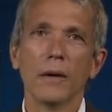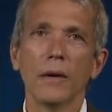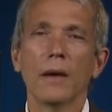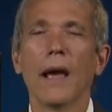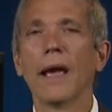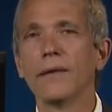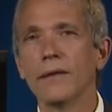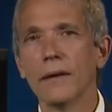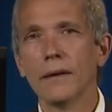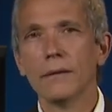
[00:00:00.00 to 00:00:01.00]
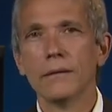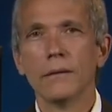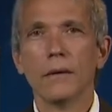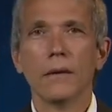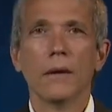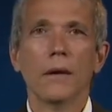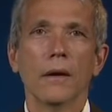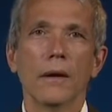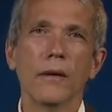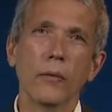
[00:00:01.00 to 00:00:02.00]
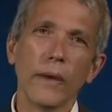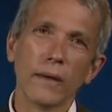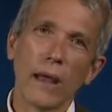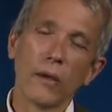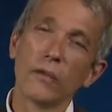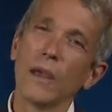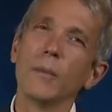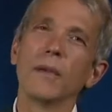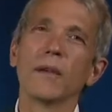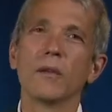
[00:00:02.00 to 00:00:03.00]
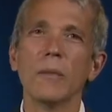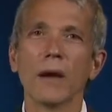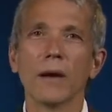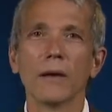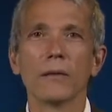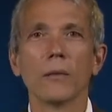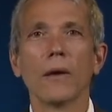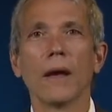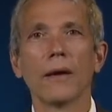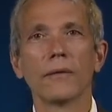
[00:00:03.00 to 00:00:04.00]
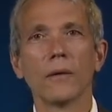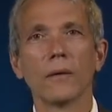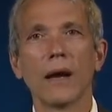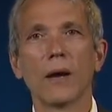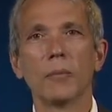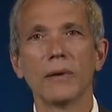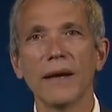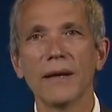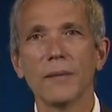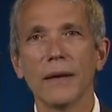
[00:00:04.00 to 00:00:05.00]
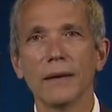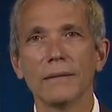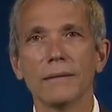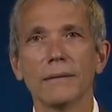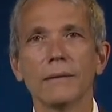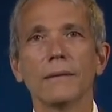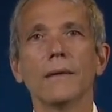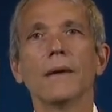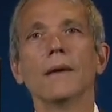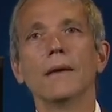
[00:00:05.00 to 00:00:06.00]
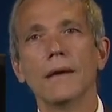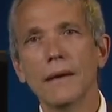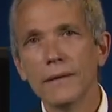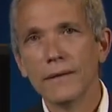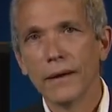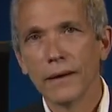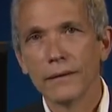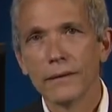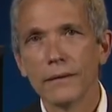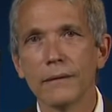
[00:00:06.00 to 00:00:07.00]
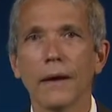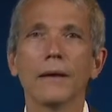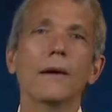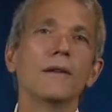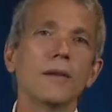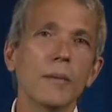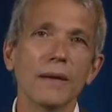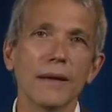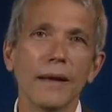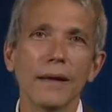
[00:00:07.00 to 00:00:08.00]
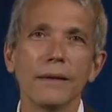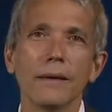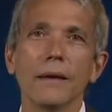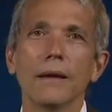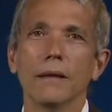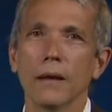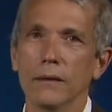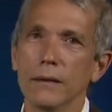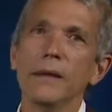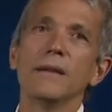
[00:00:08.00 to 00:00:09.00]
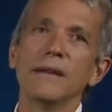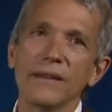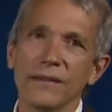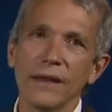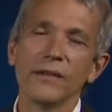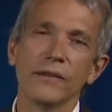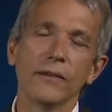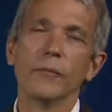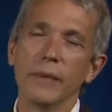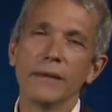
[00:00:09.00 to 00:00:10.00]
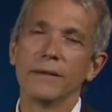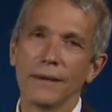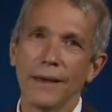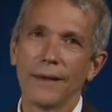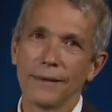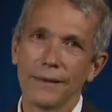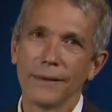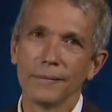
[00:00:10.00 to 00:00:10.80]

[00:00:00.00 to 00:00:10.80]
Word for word: As in, if we allow same sex marriage, we'll have to allow polygamy incest, and ultimately the legalization of bestiality.